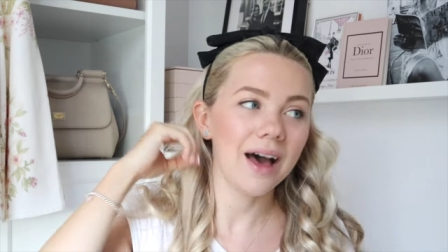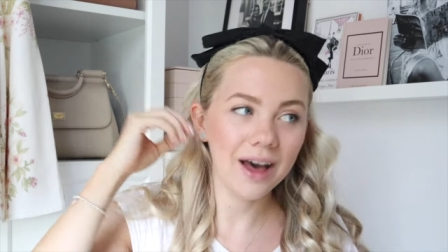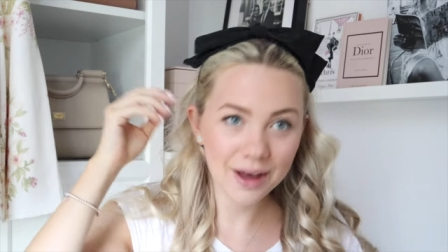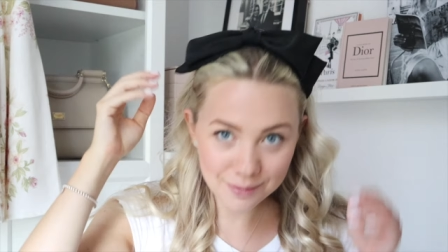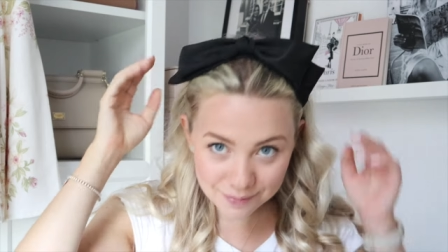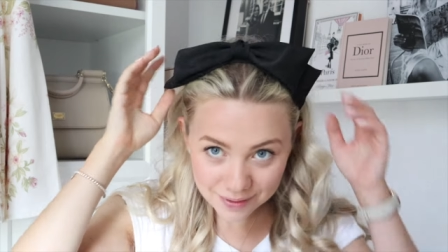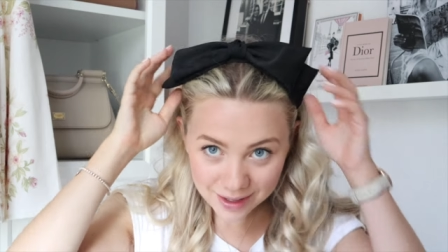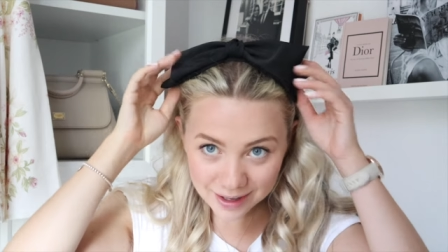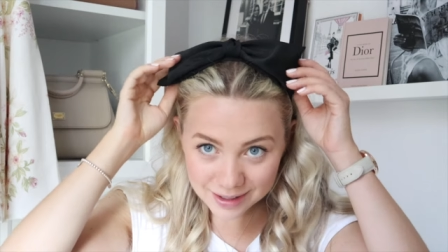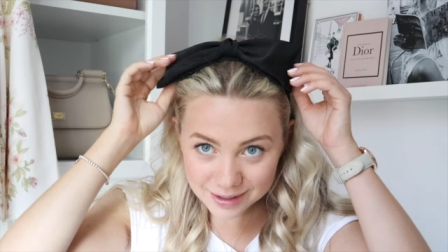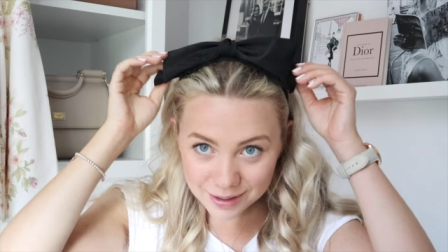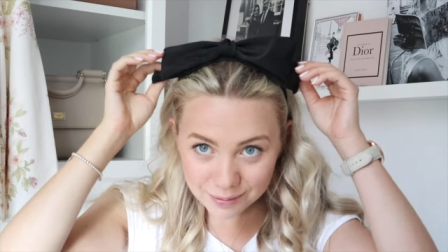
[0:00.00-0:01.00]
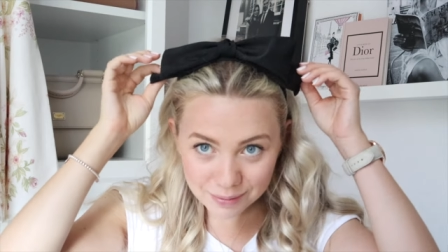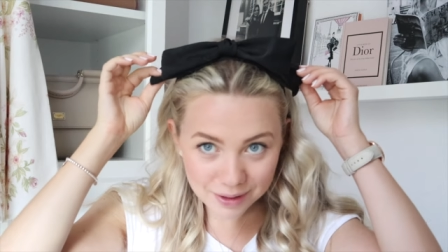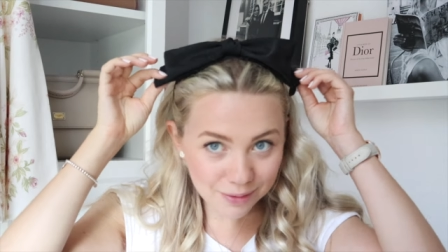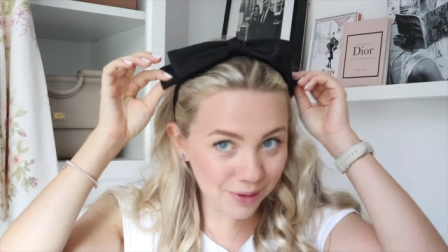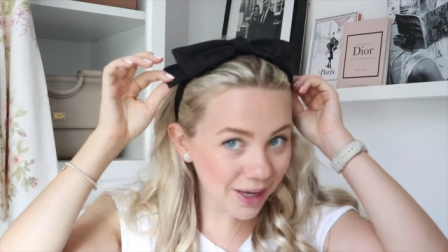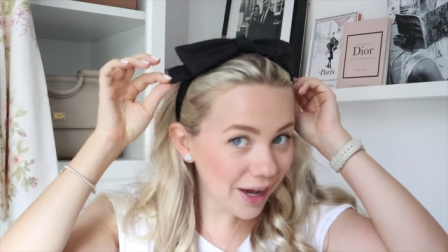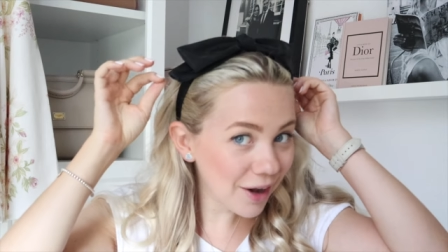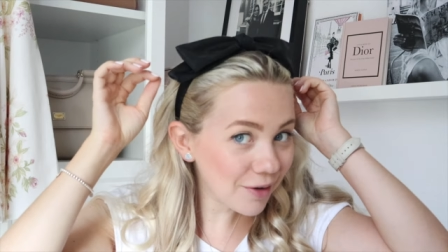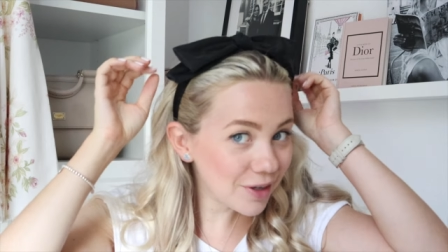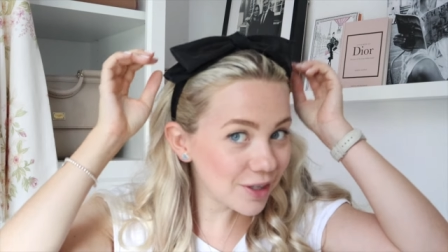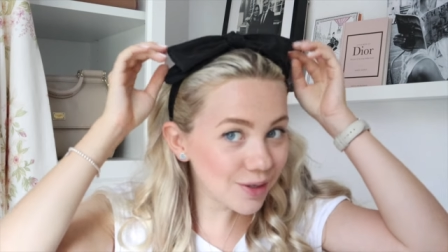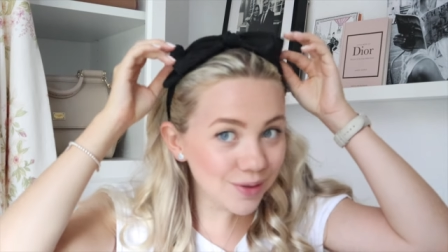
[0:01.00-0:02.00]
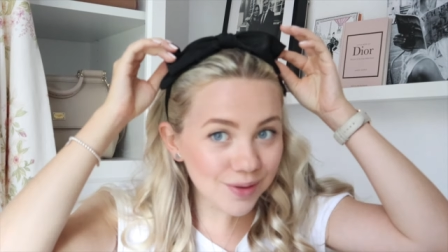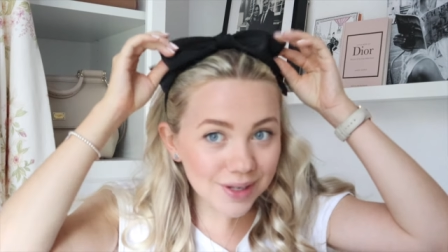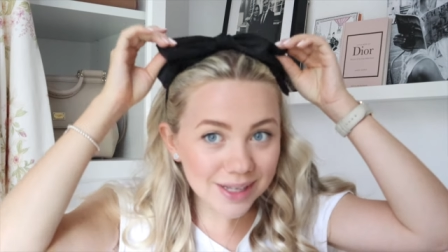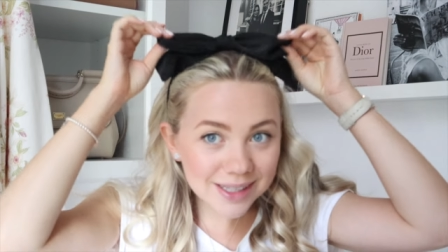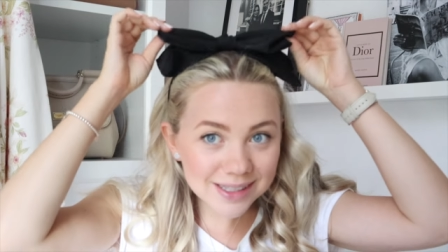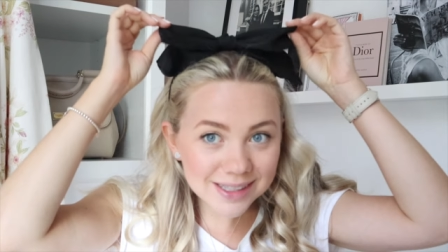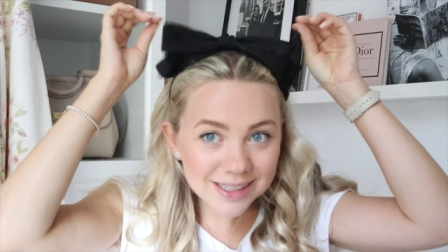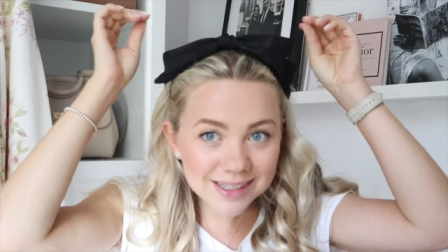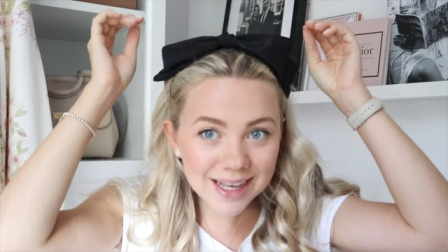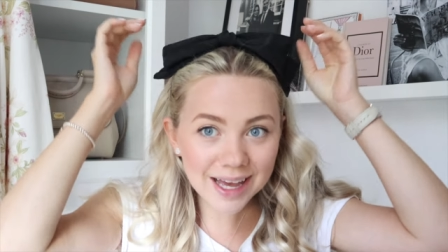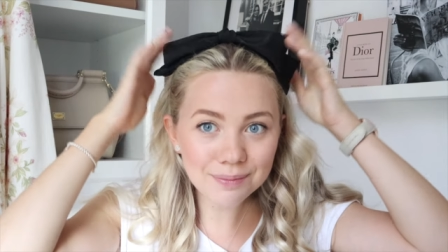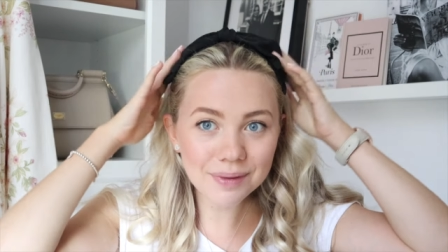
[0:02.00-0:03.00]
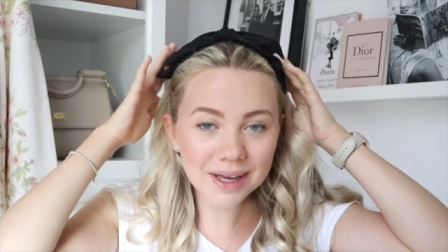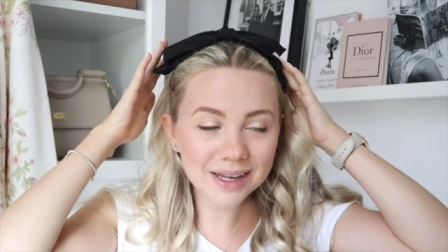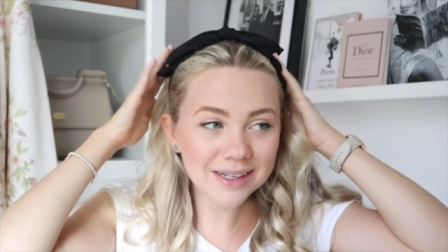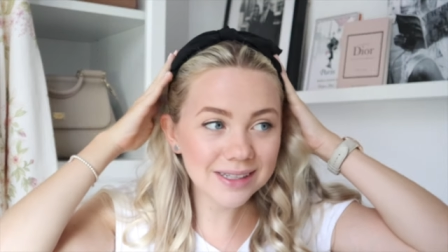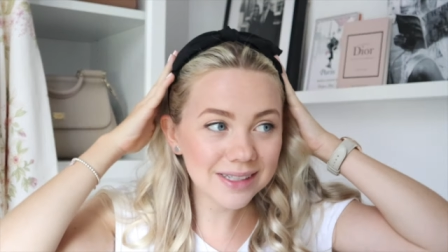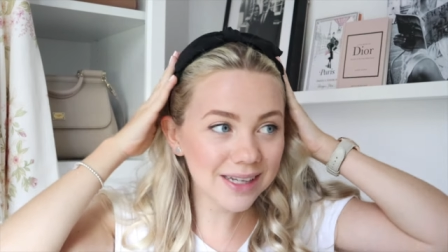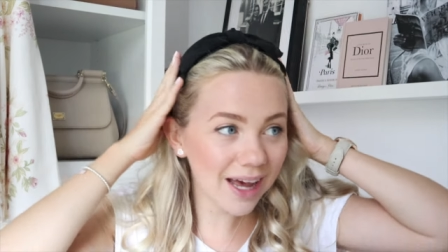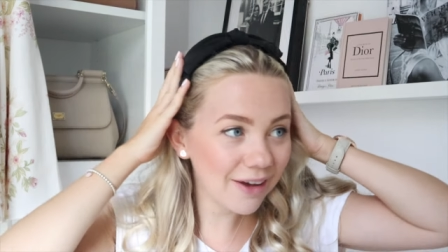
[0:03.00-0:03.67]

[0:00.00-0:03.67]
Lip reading: And by the way, how cute is this headband?